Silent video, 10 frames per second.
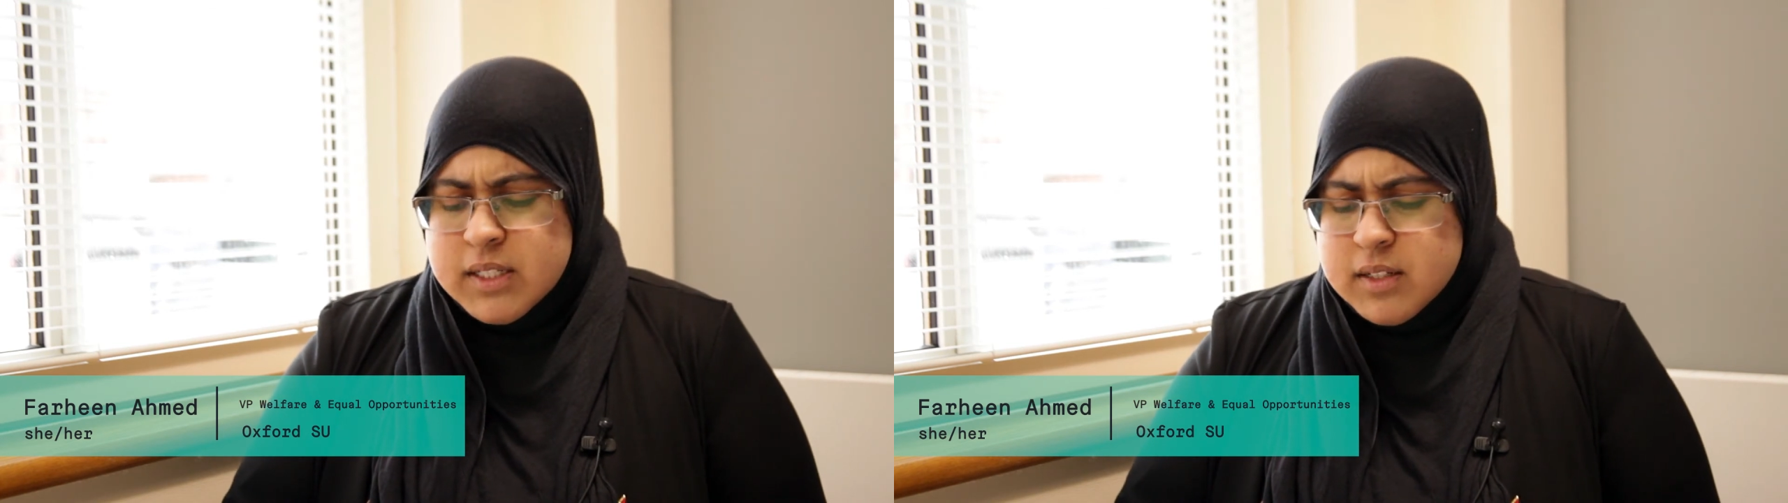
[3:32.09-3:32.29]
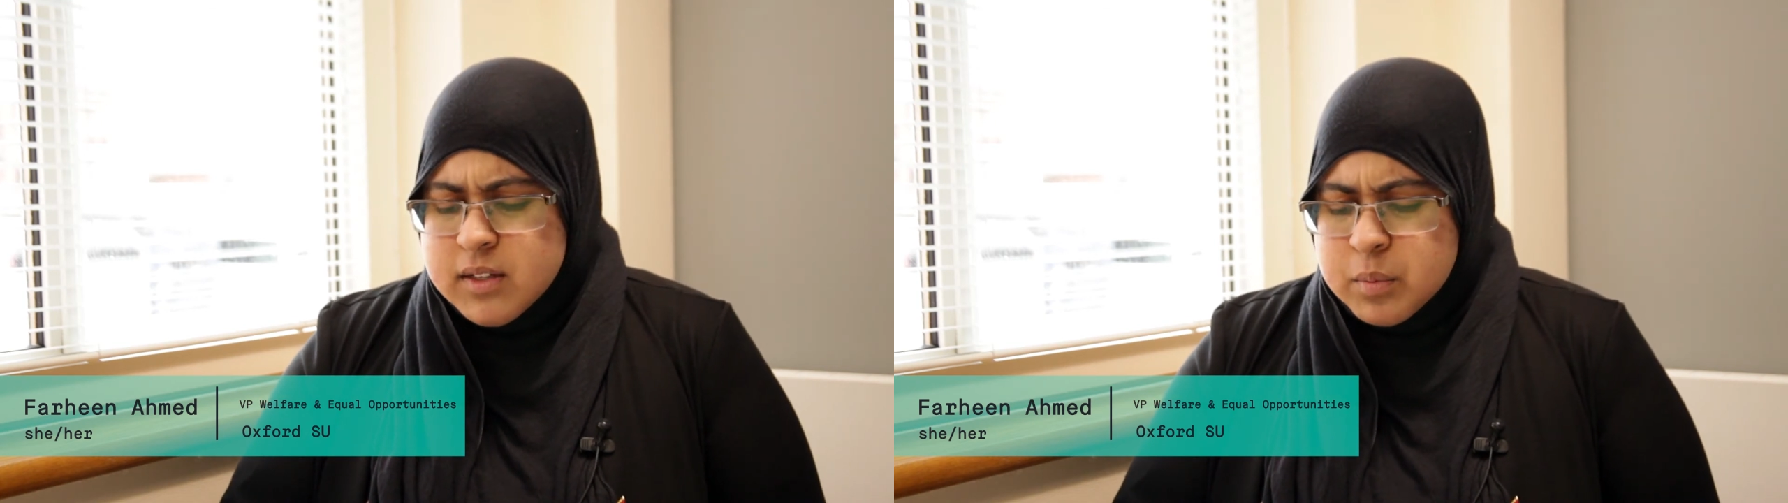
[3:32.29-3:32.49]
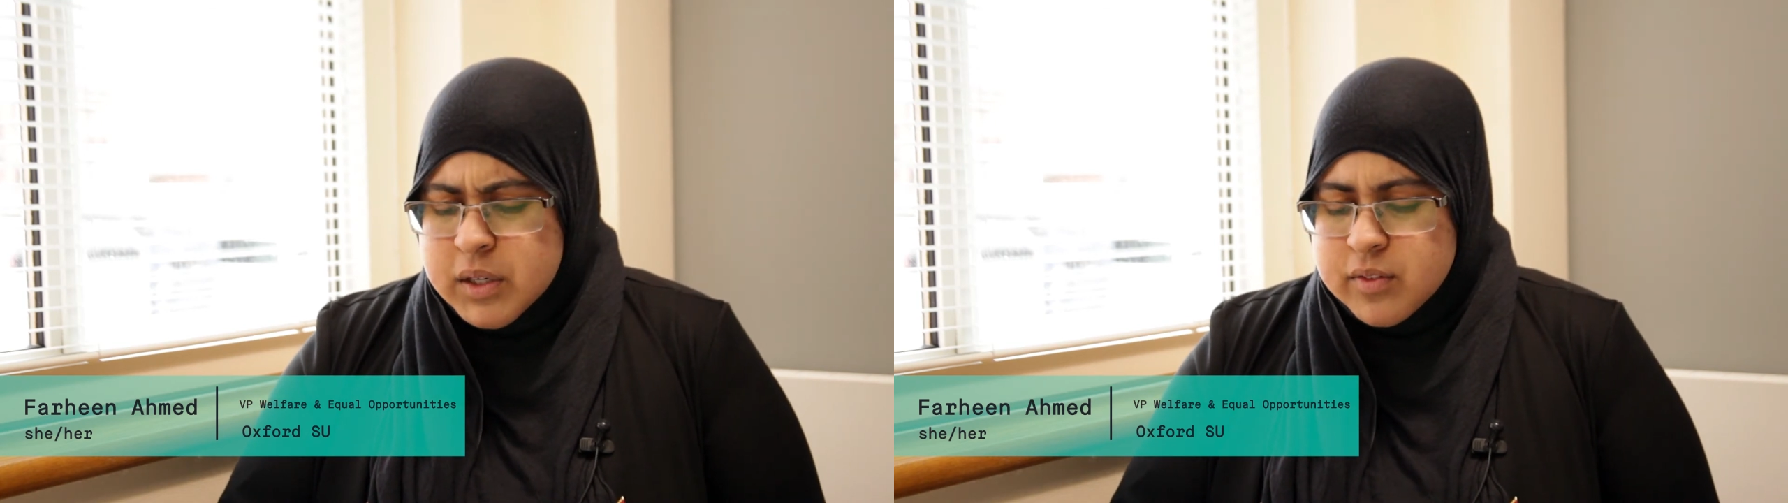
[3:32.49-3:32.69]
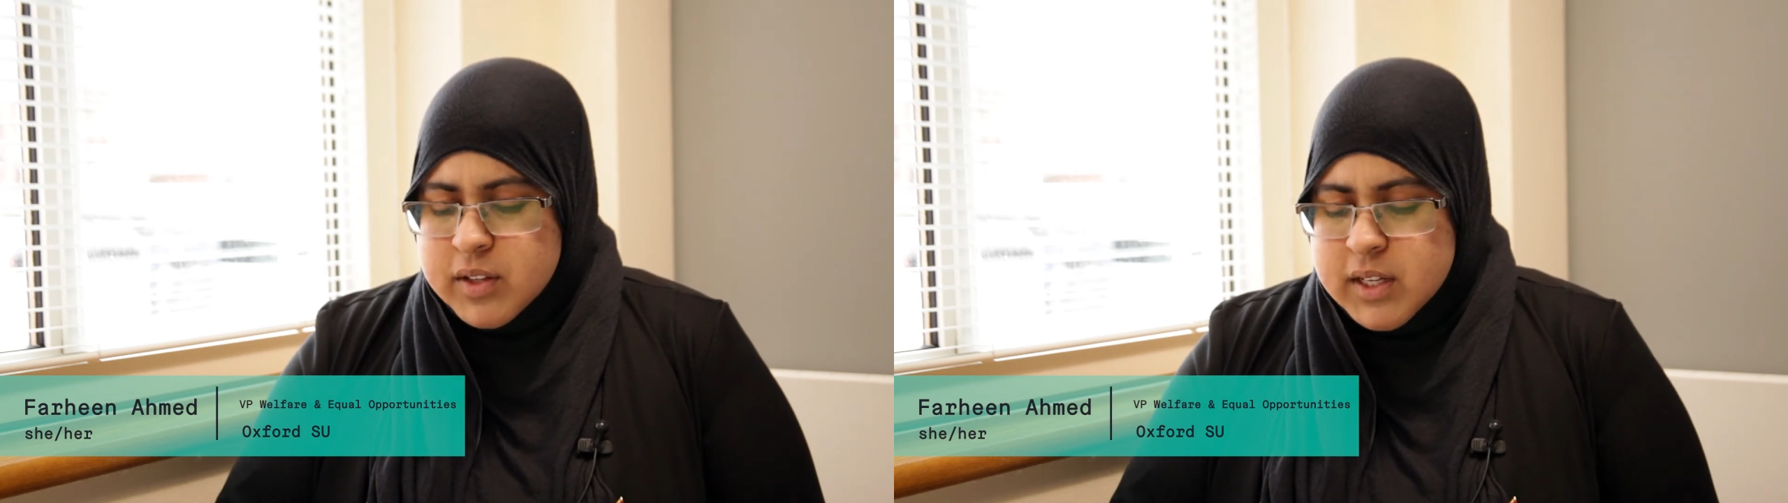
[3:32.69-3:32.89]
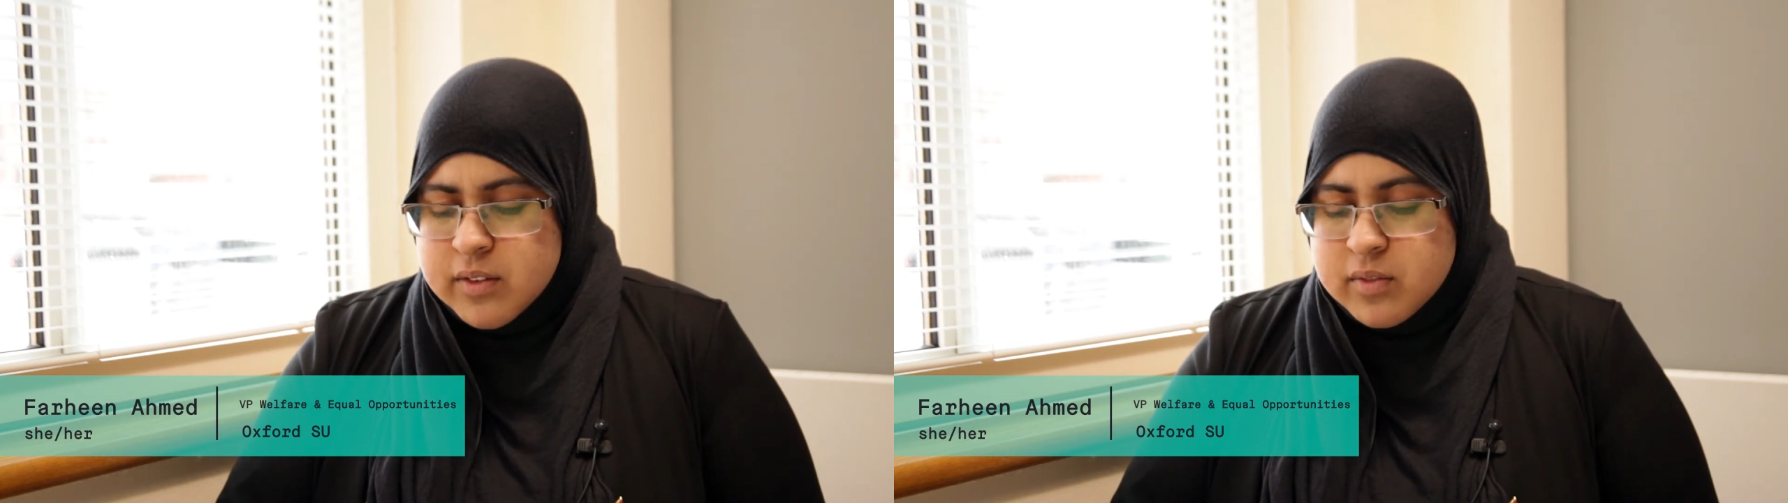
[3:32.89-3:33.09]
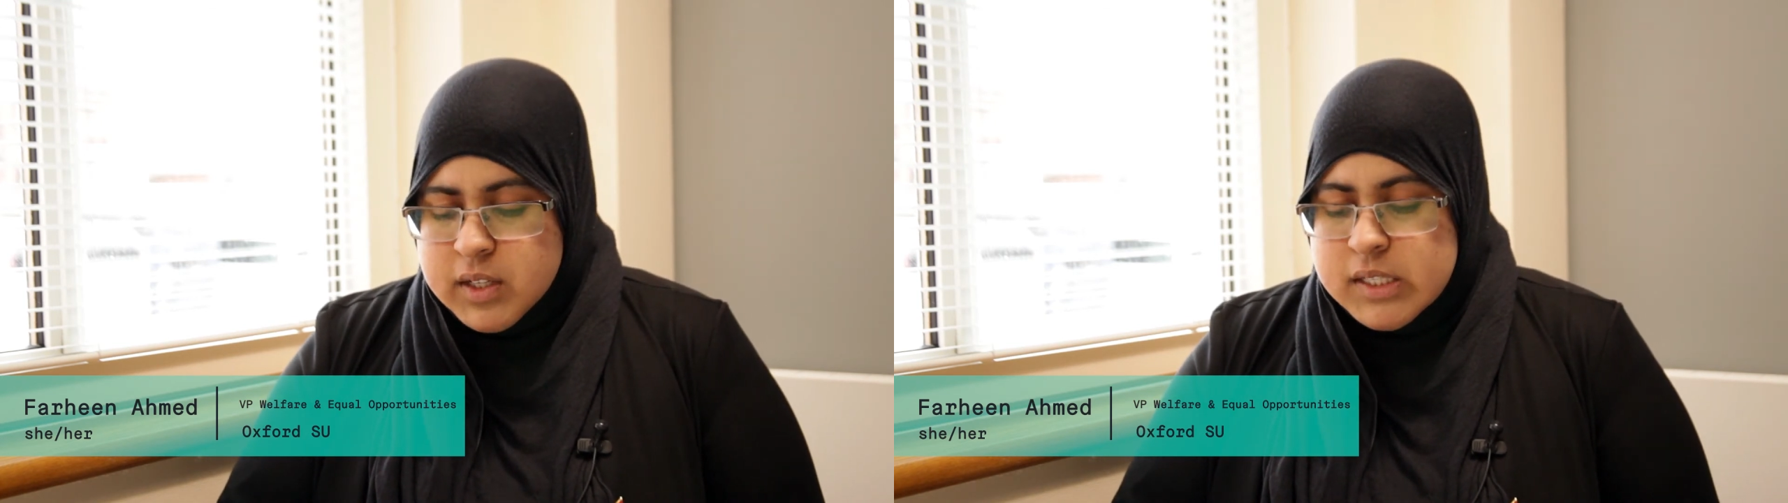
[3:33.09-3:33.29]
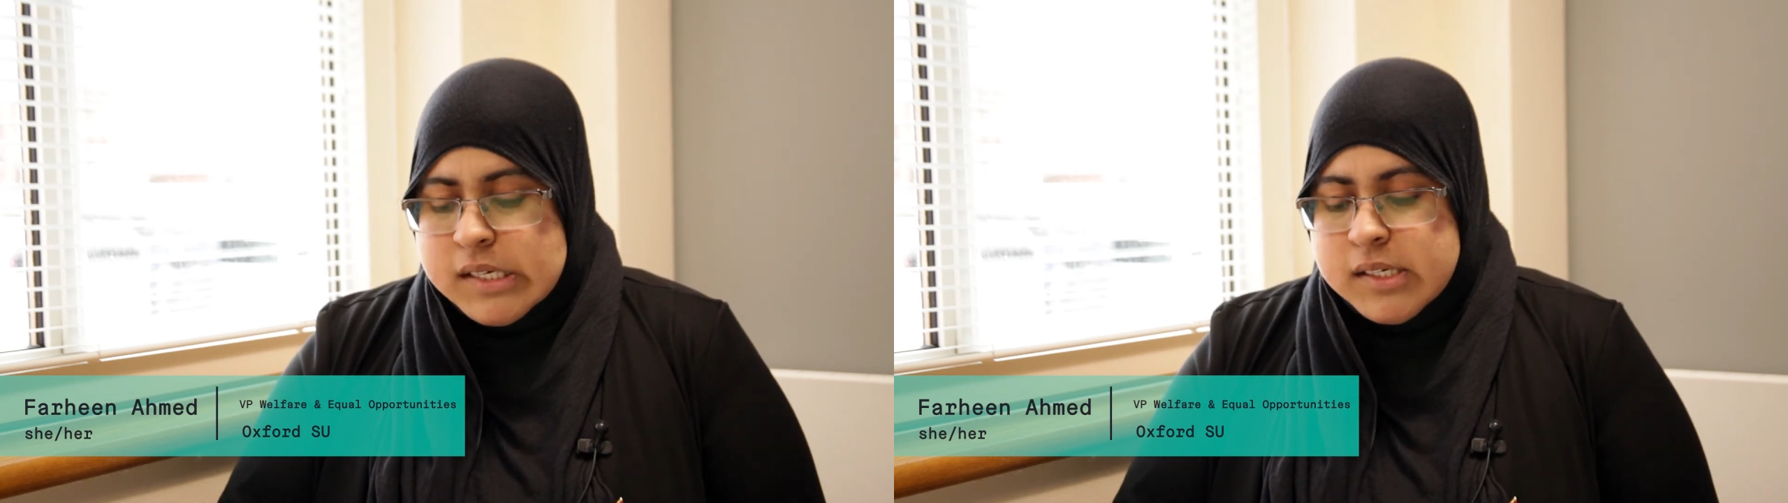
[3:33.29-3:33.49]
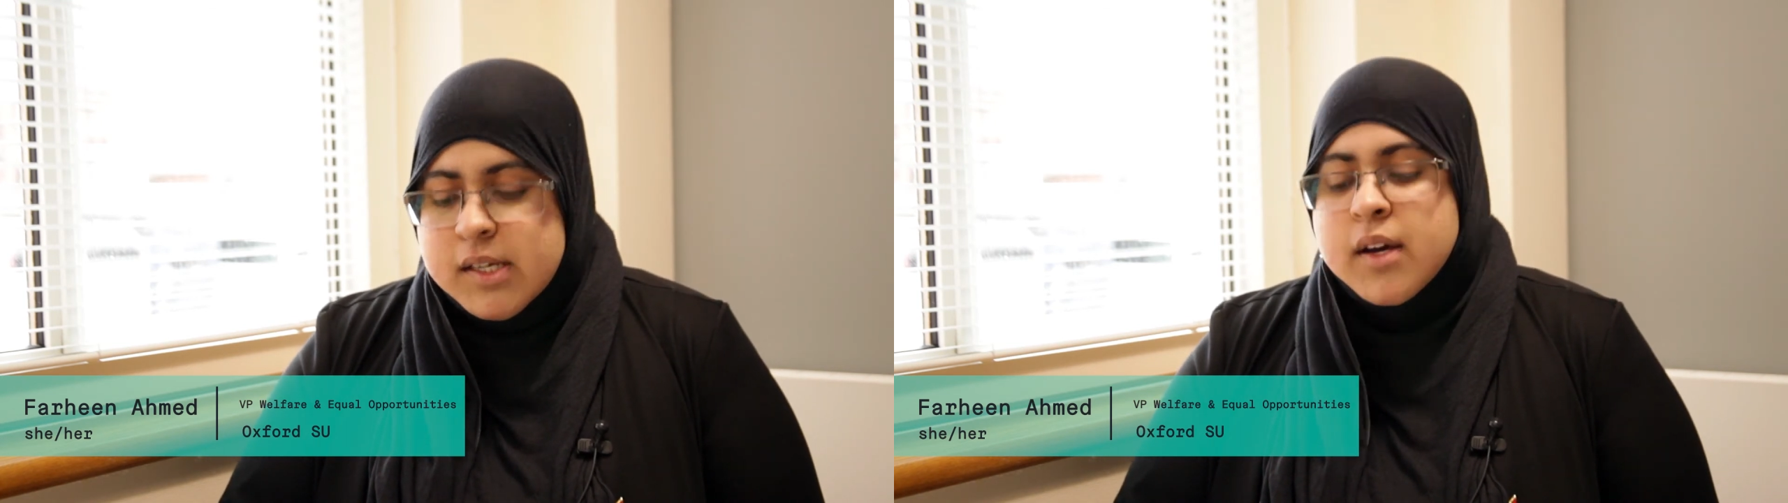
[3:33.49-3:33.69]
to apply for that if needed.